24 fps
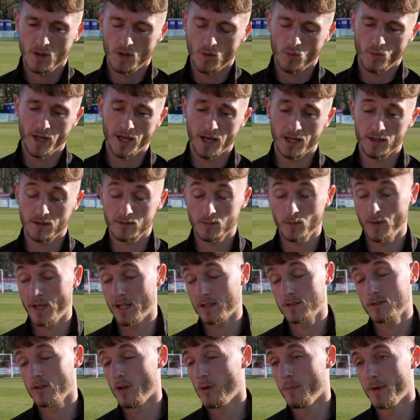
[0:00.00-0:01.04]
we
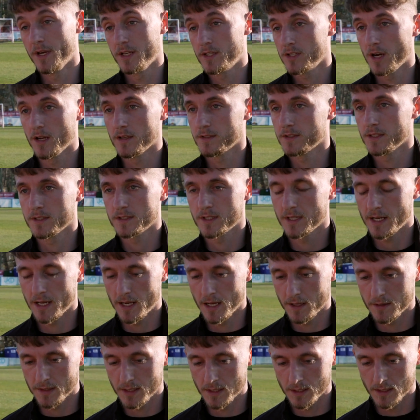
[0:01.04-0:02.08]
had so many chances today.
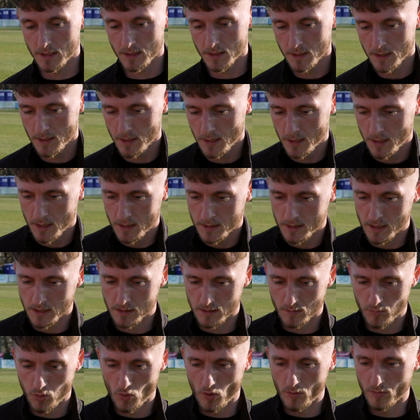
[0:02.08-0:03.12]
I think the
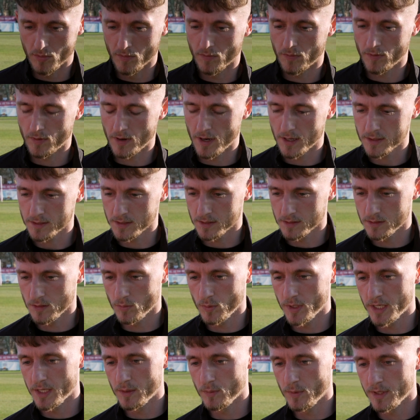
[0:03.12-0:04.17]
disappointment for us is that
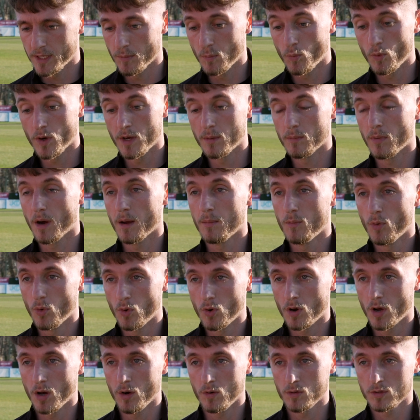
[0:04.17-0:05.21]
we didn't win by
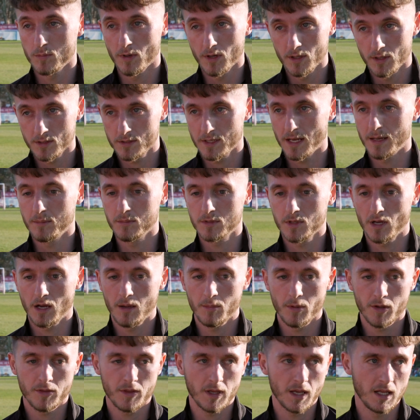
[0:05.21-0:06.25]
more goals, but at the same
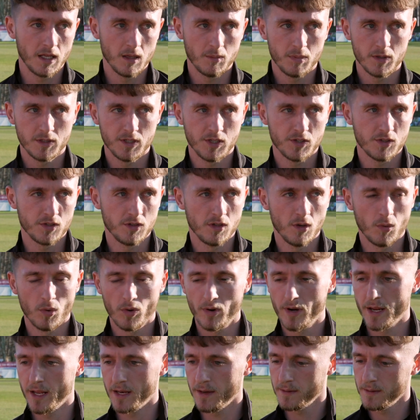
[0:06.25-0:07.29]
time, I think in the position that
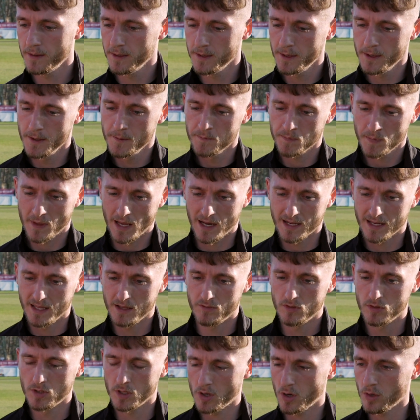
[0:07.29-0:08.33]
we're in, and
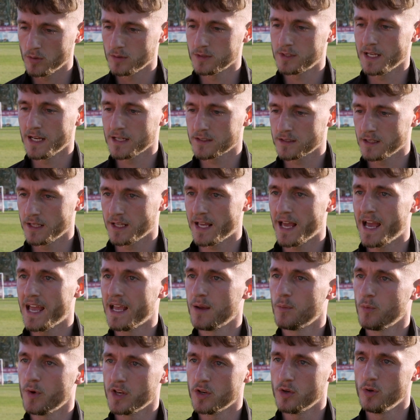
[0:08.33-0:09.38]
given the context of the
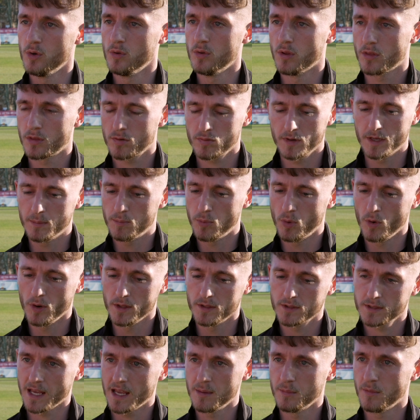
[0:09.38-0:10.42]
game, we knew that 3
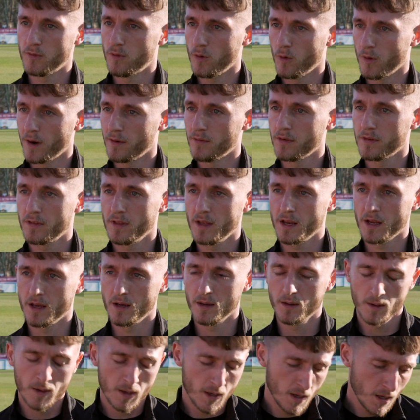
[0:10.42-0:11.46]
points came before everything,
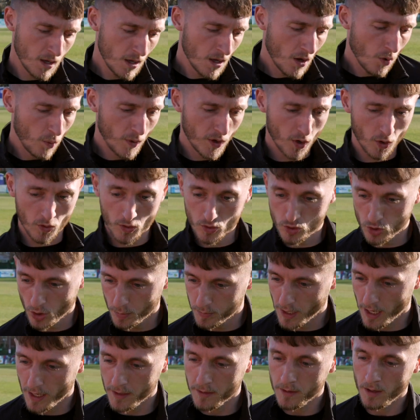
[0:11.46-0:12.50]
and we got the job
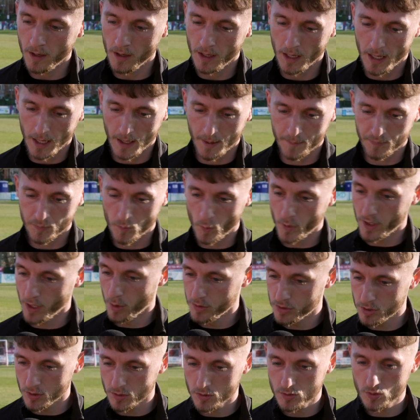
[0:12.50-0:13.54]
done. We know
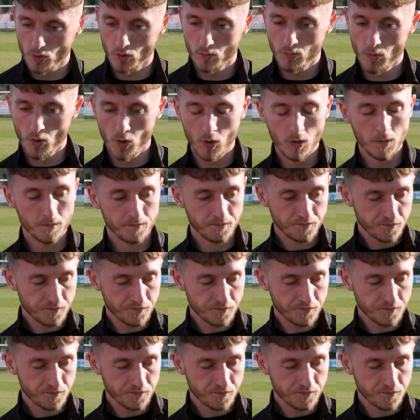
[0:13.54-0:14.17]
we should have scored more.